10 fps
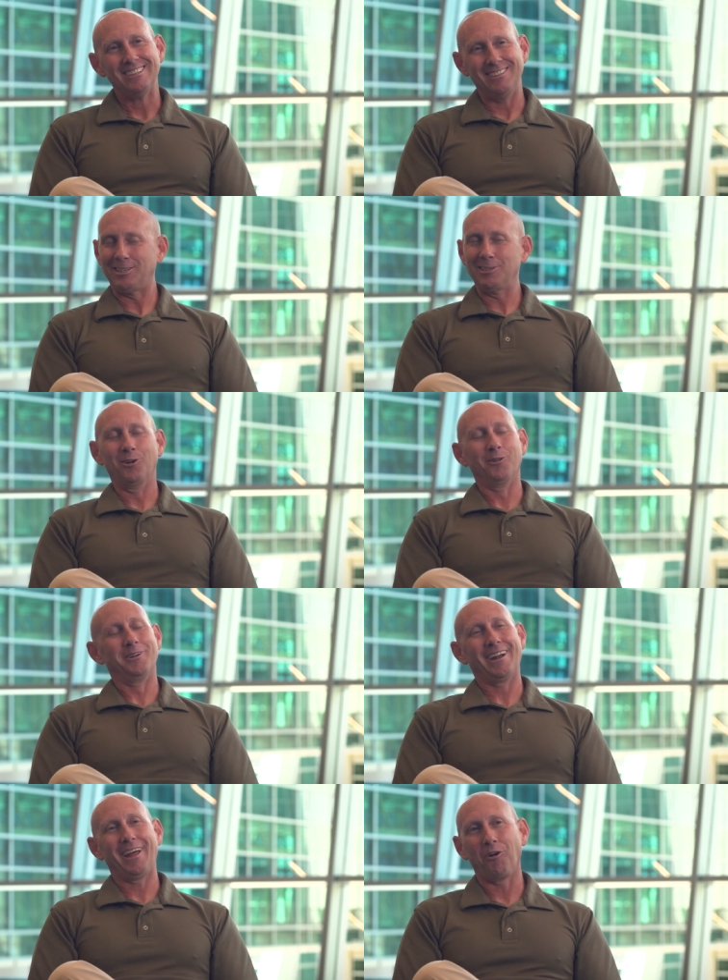And you can know they're
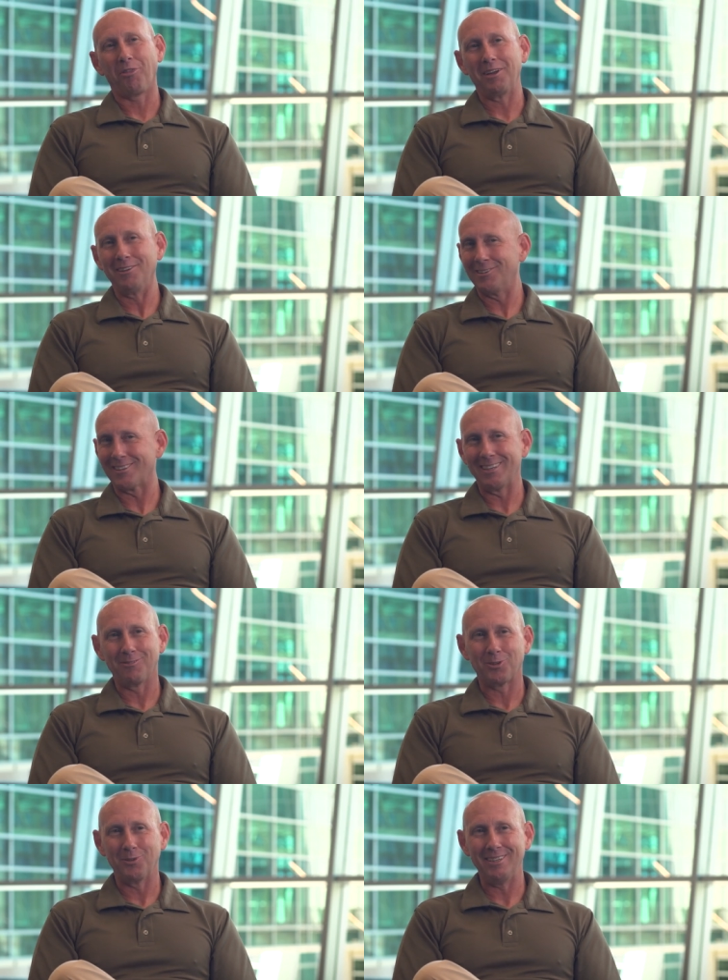not healthy, and there's a thing
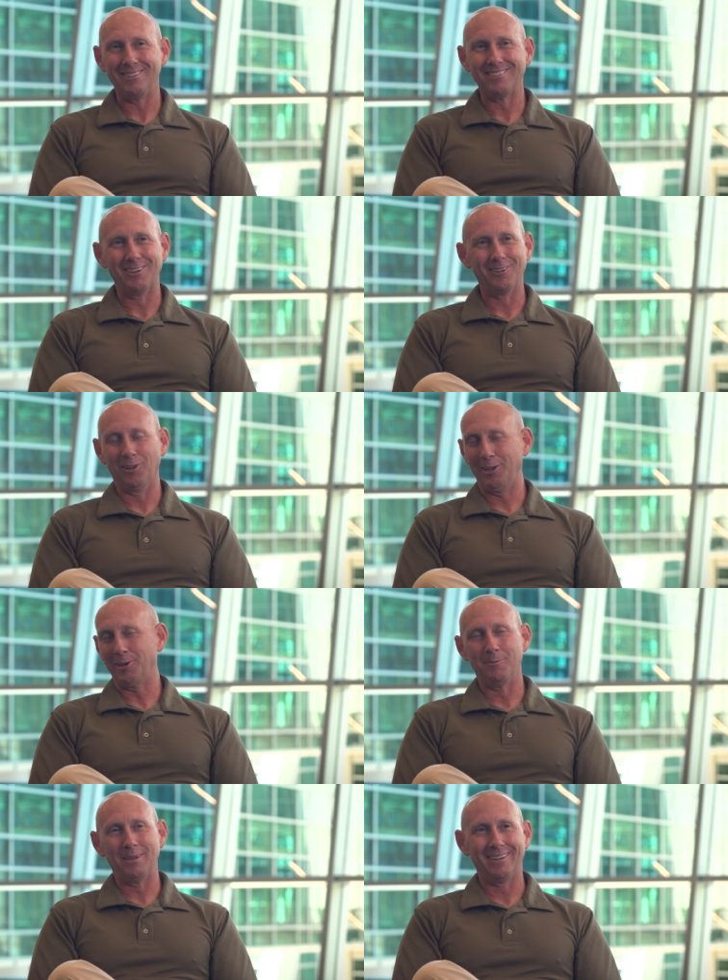between, you know, the
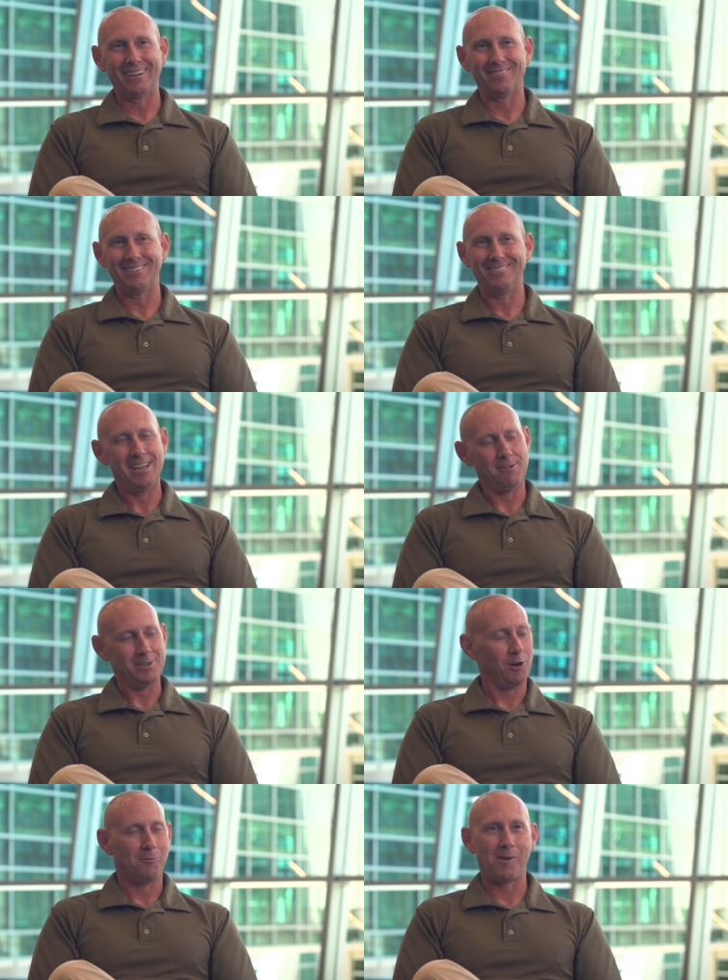leader in me, like, would never
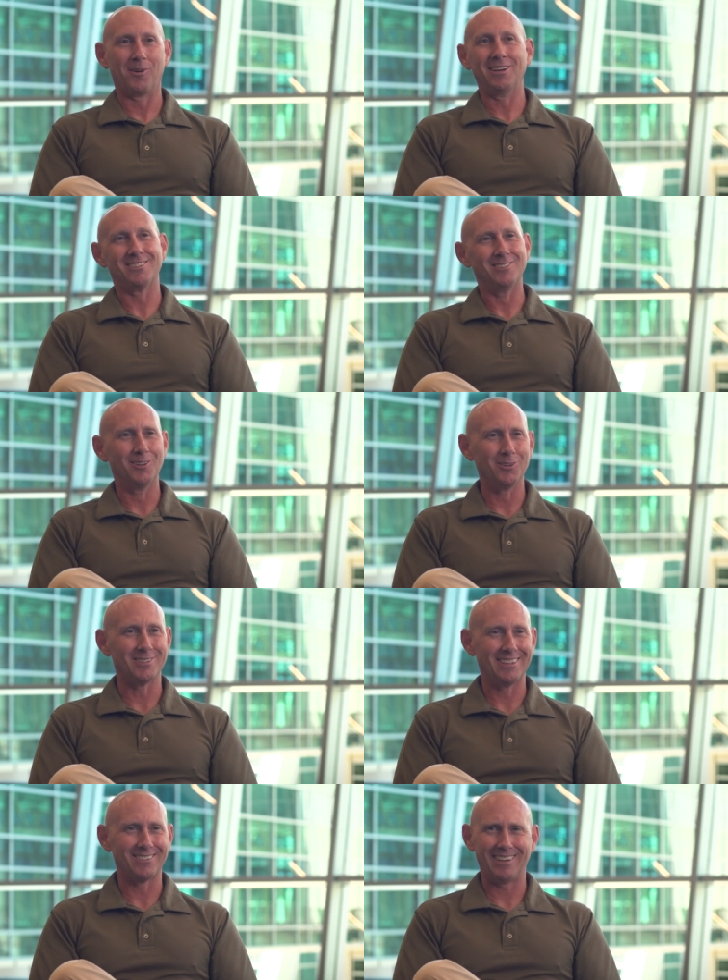tell my Marines to do those
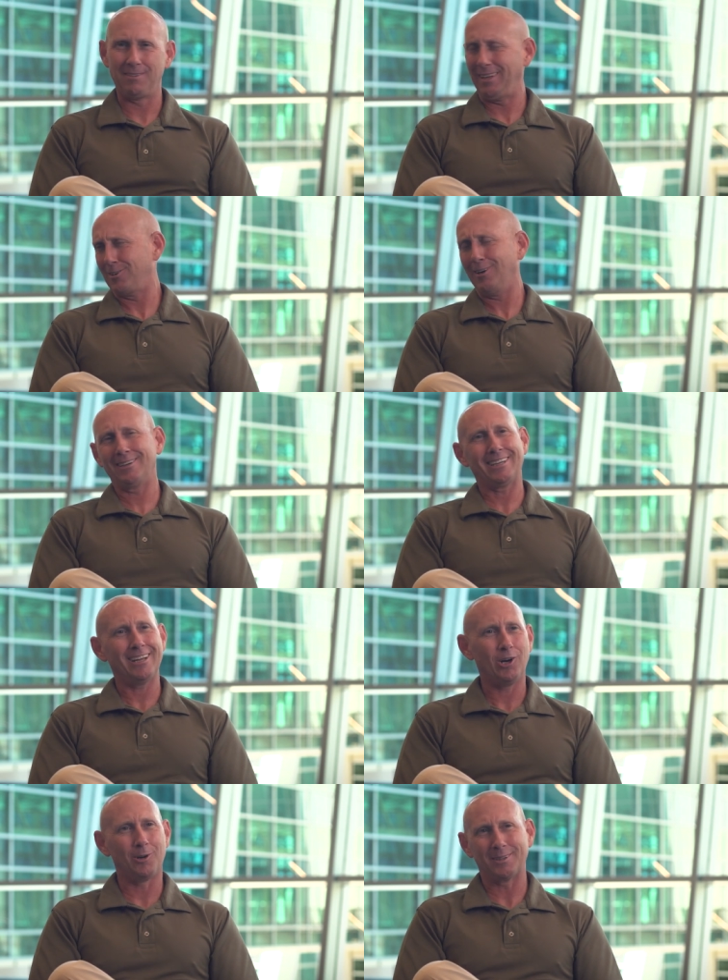things, right? I'd be like, go out and get
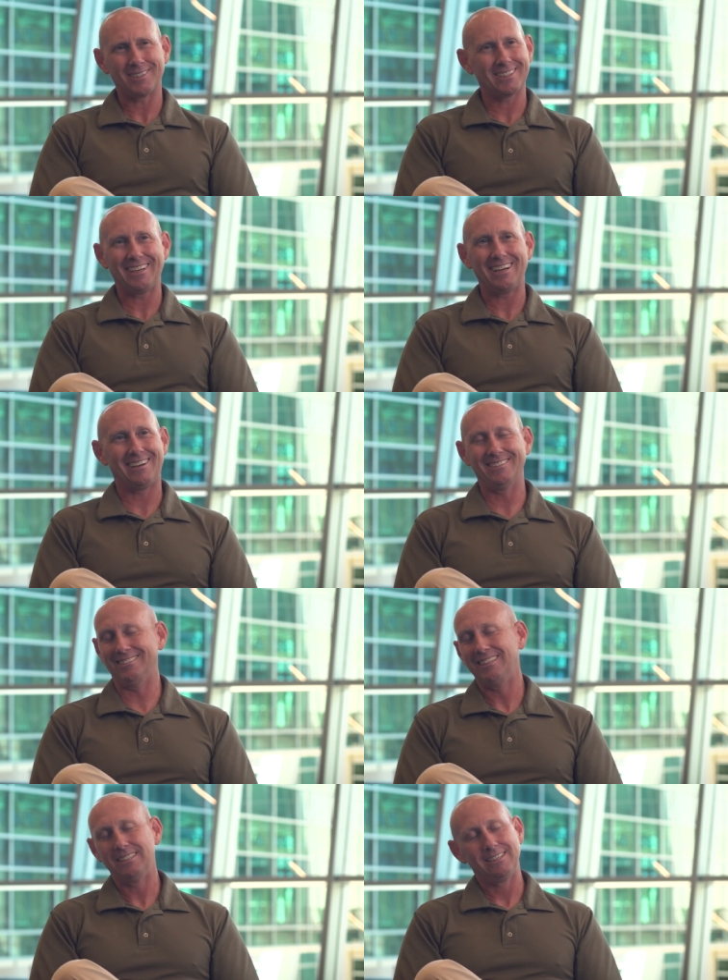help or talk it out.
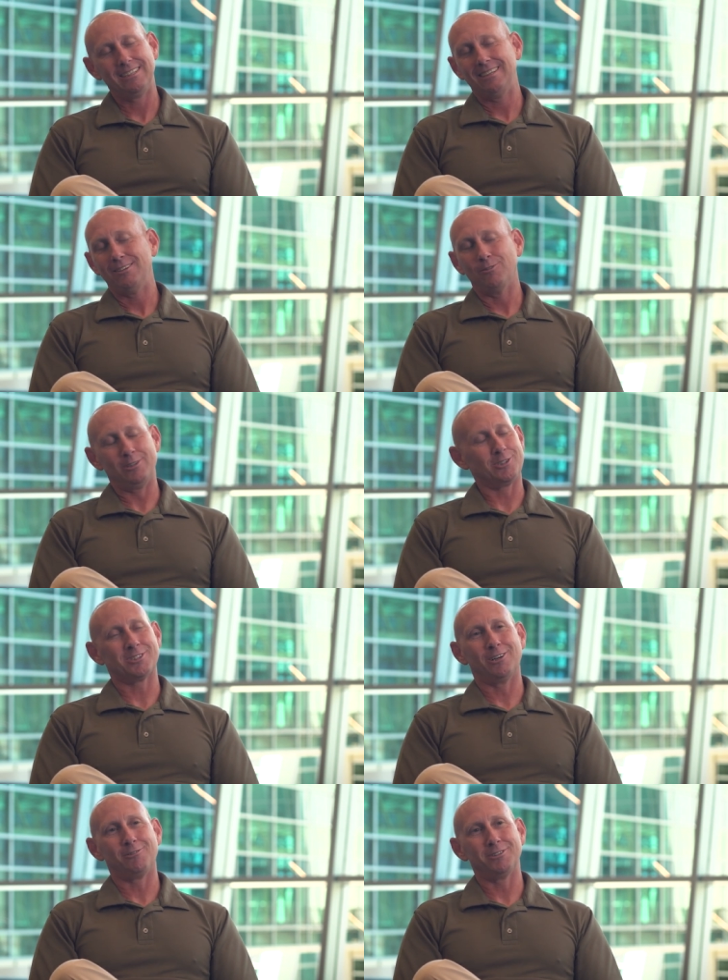And when it's
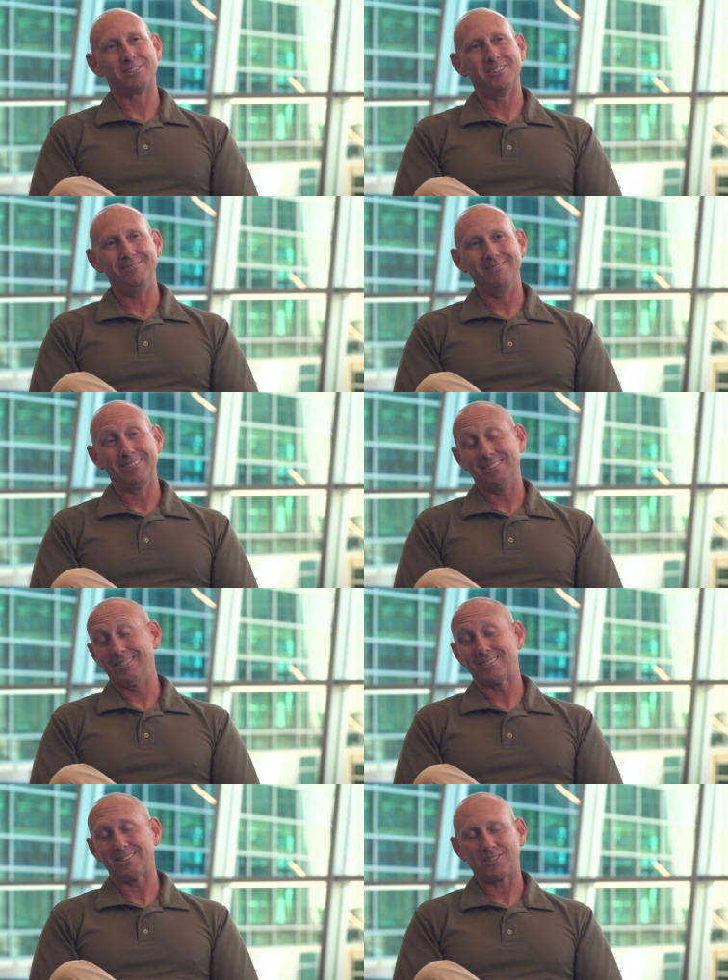yourself, it's a, you know,
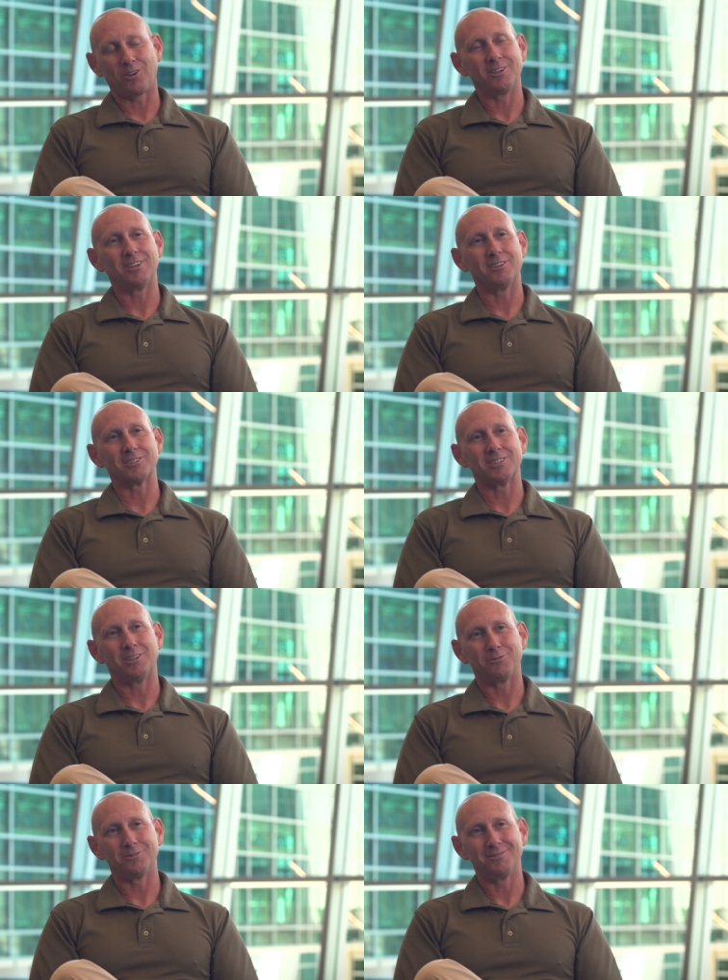it's hard to tell
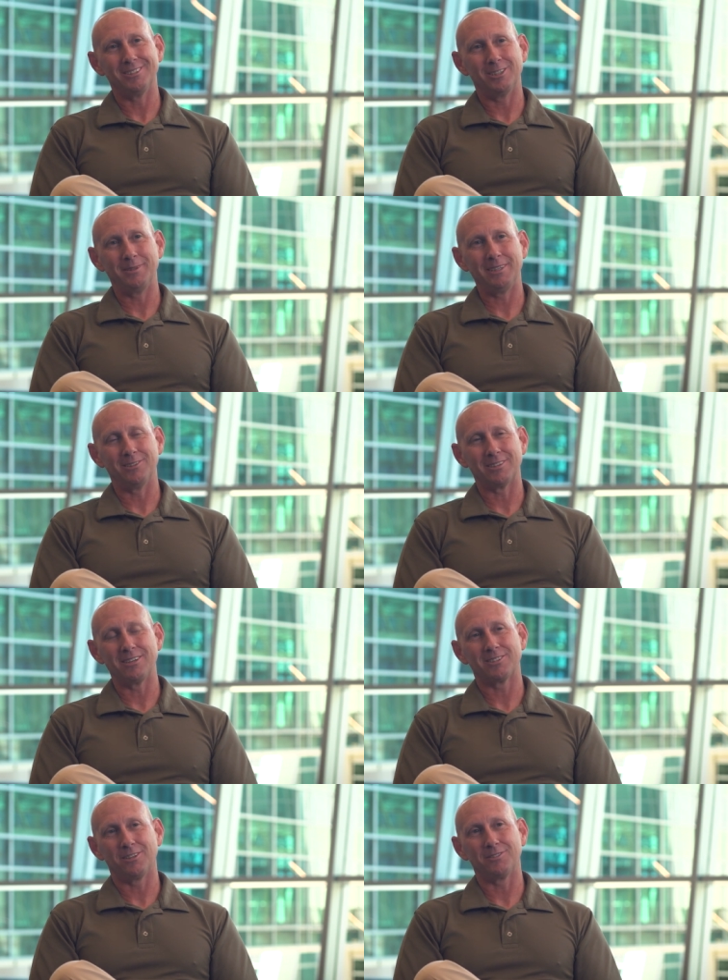yourself, you know what I mean, or get
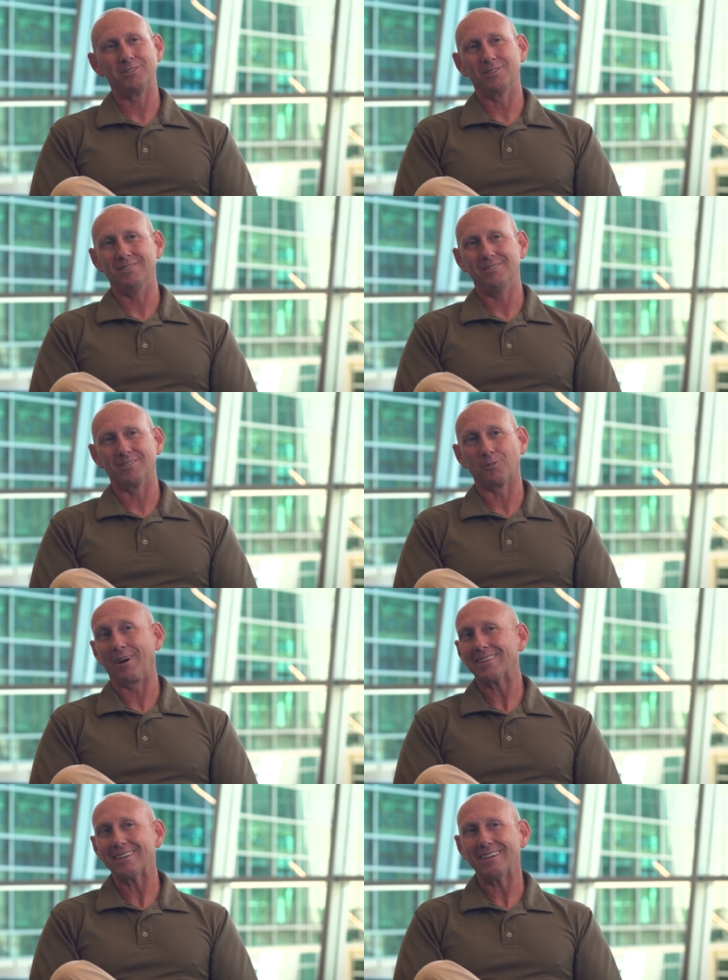yourself to do the
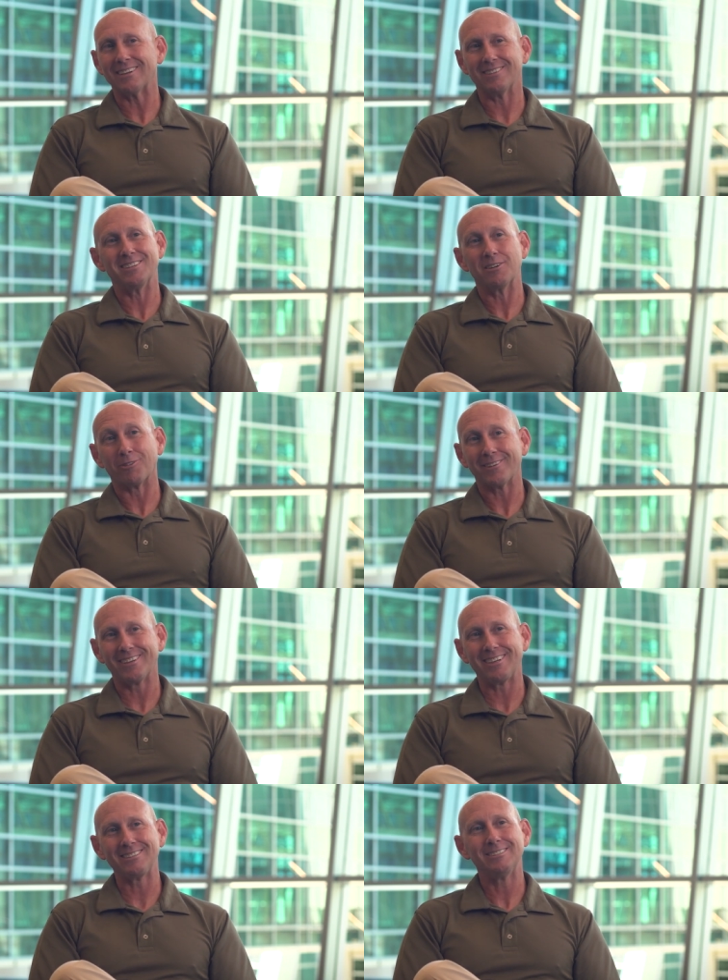right thing or the different
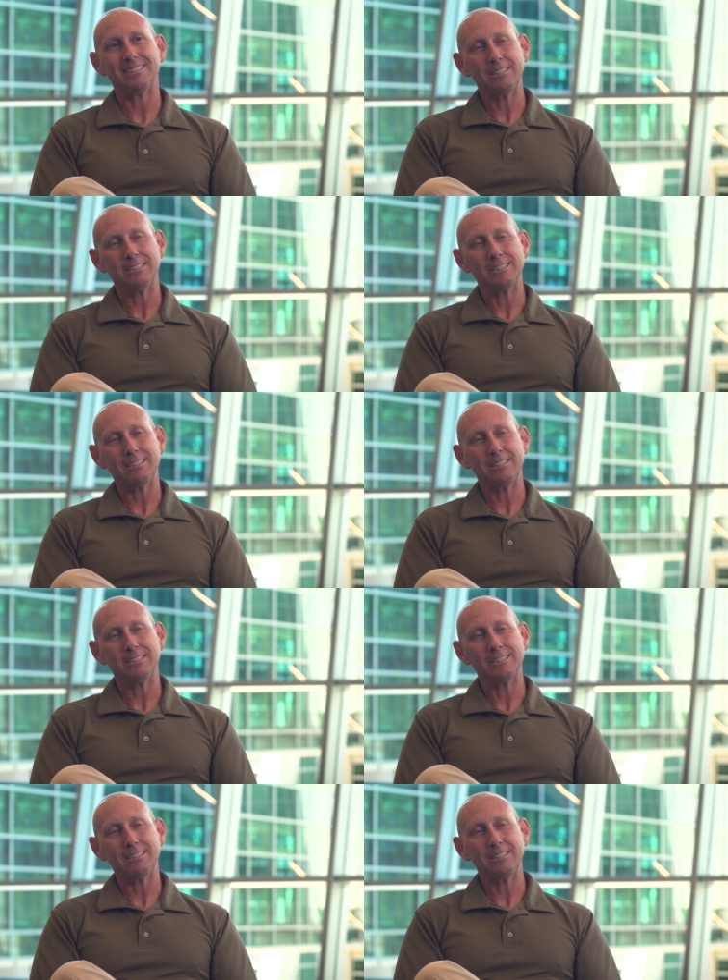thing.